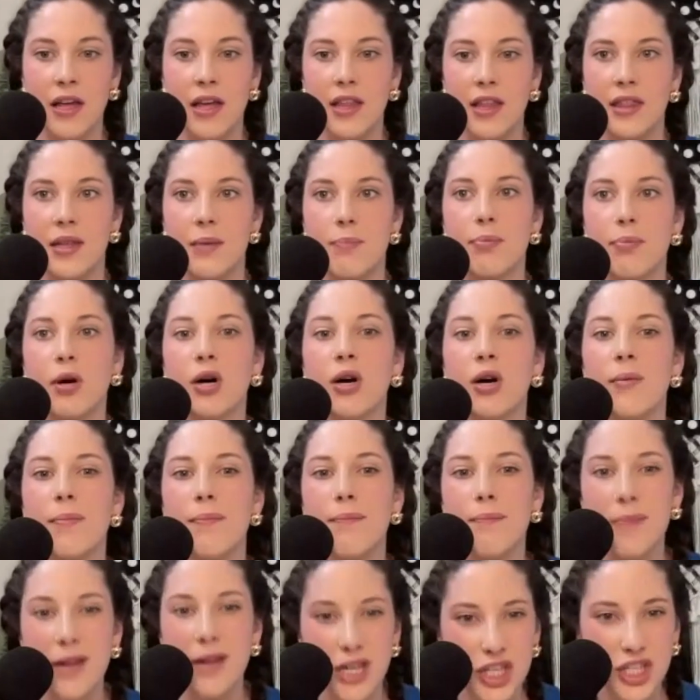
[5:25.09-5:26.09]
the
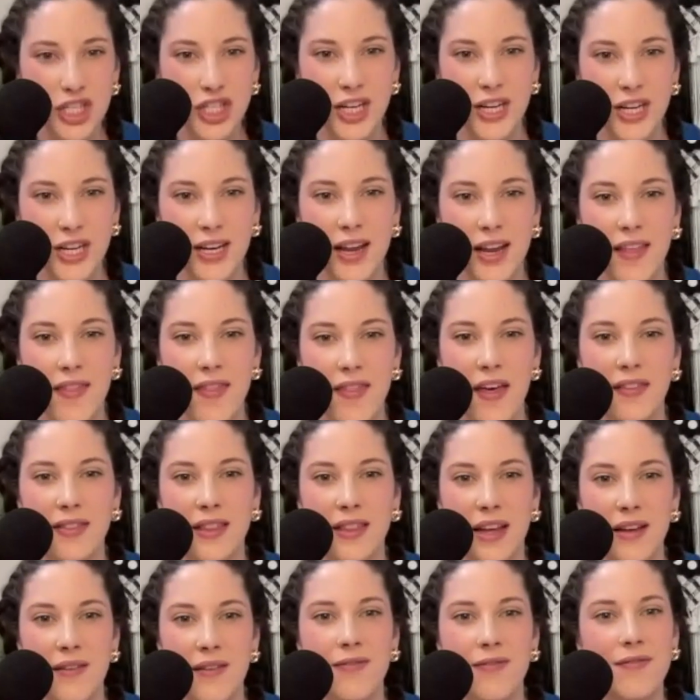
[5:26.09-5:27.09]
permission that
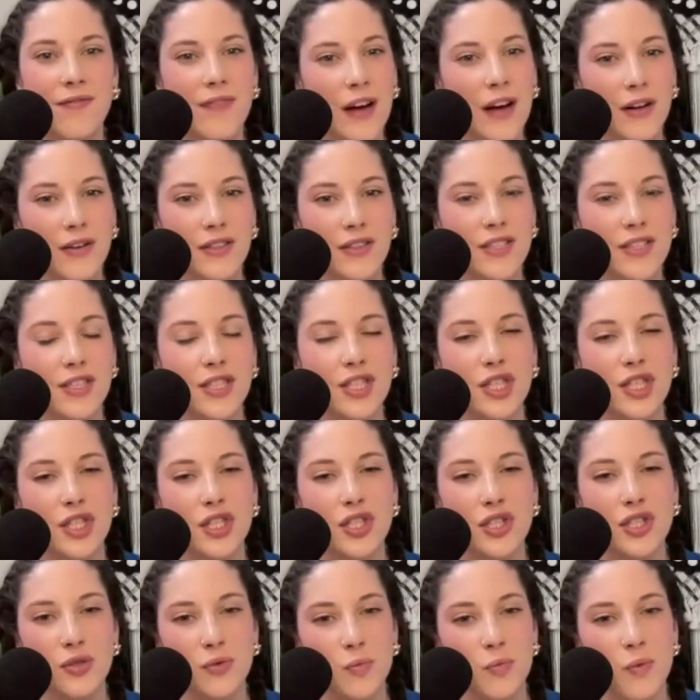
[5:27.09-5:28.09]
they felt to
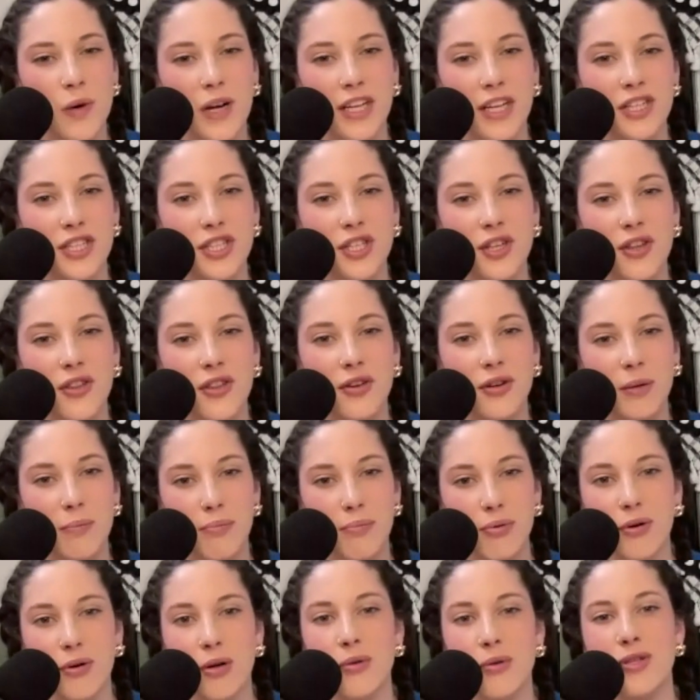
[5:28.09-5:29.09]
switch their
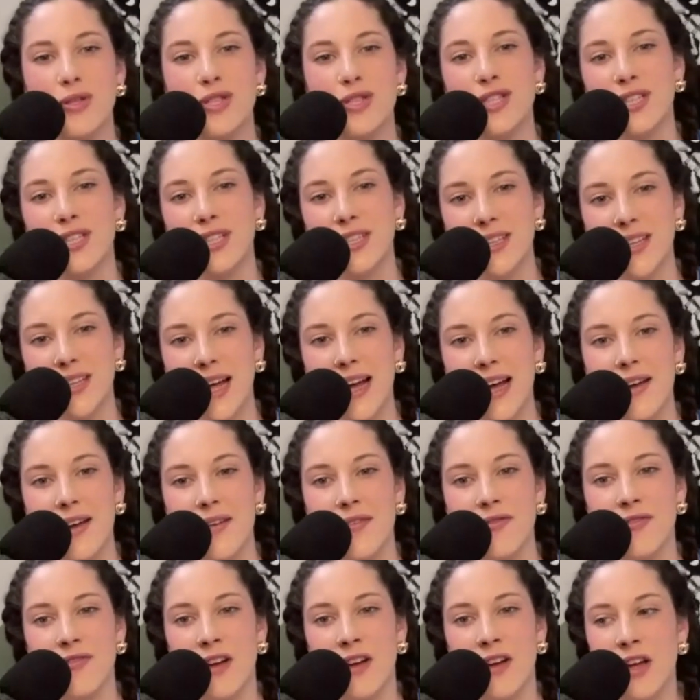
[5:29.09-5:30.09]
approach to
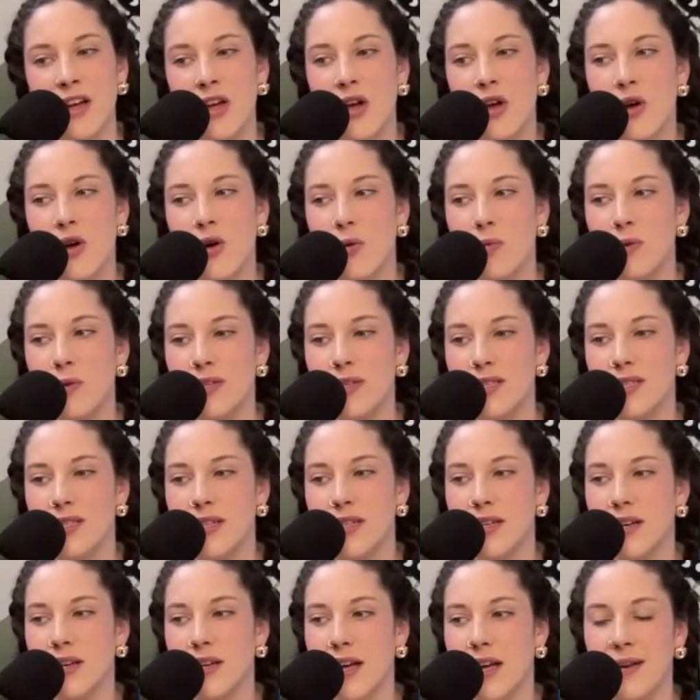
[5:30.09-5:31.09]
life was
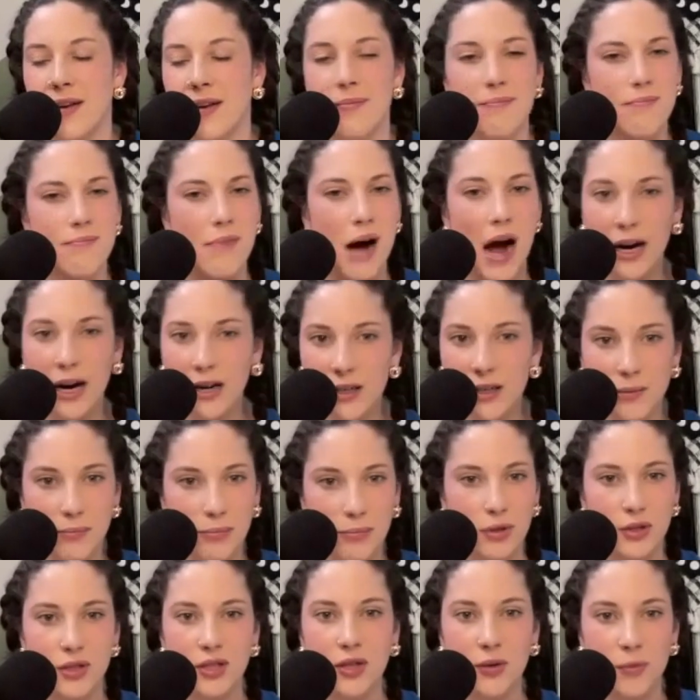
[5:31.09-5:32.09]

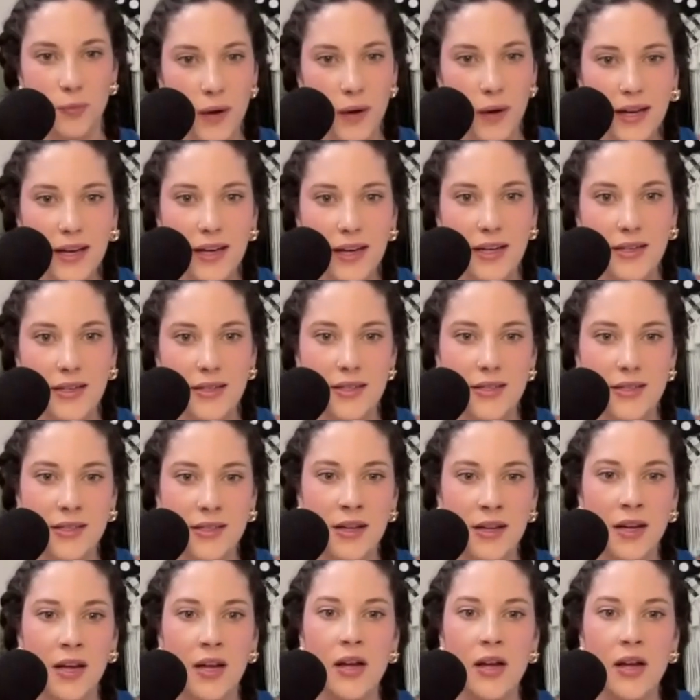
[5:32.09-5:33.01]
admirable to witness.